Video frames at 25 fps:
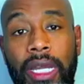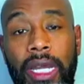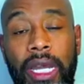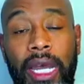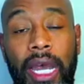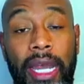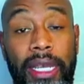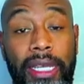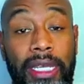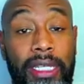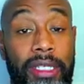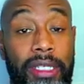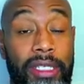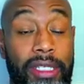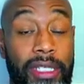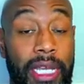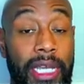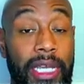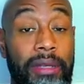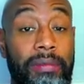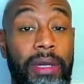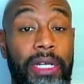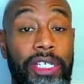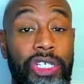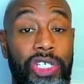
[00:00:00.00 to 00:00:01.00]
I get to take
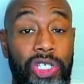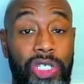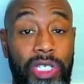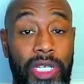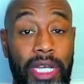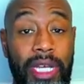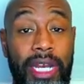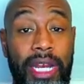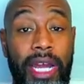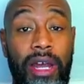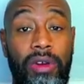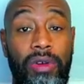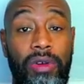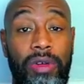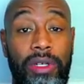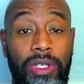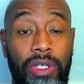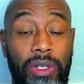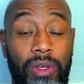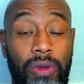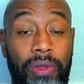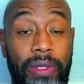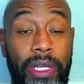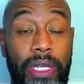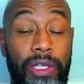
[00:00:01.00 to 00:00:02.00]
my shit out on
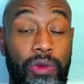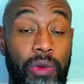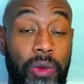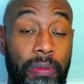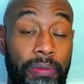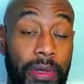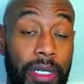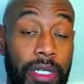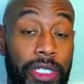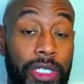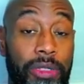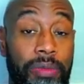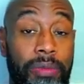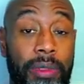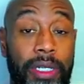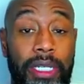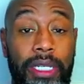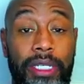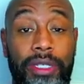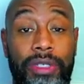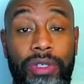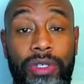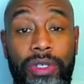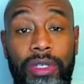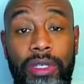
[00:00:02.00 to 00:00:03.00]
you. That's what punishment
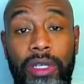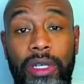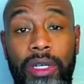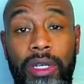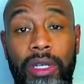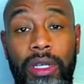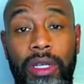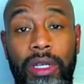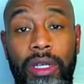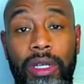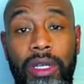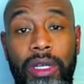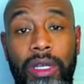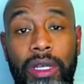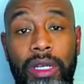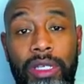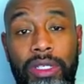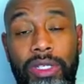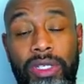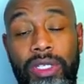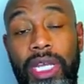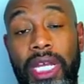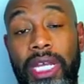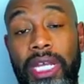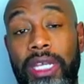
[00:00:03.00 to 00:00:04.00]
is.
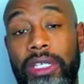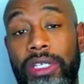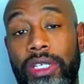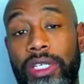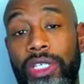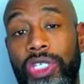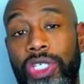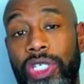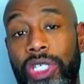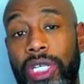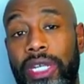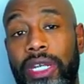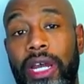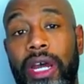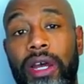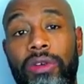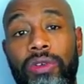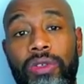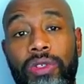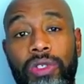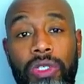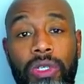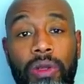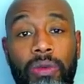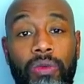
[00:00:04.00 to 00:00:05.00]
It's taking your shit out
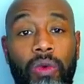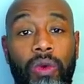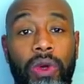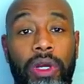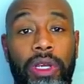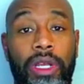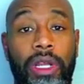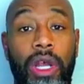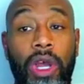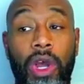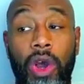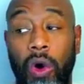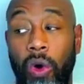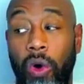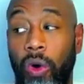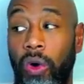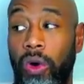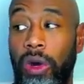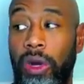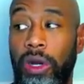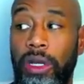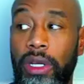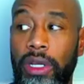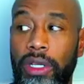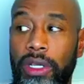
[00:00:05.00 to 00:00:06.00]
on someone,
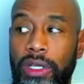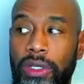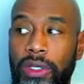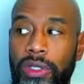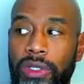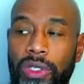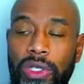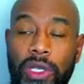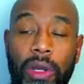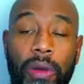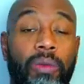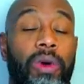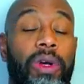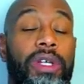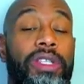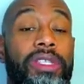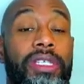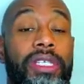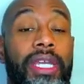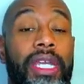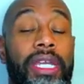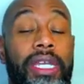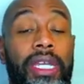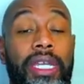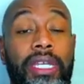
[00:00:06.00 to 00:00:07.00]
or someone
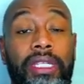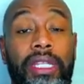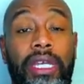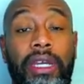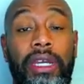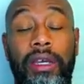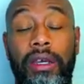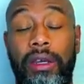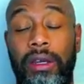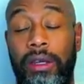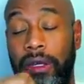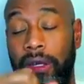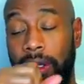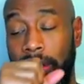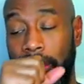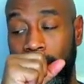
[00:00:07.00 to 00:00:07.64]
taking their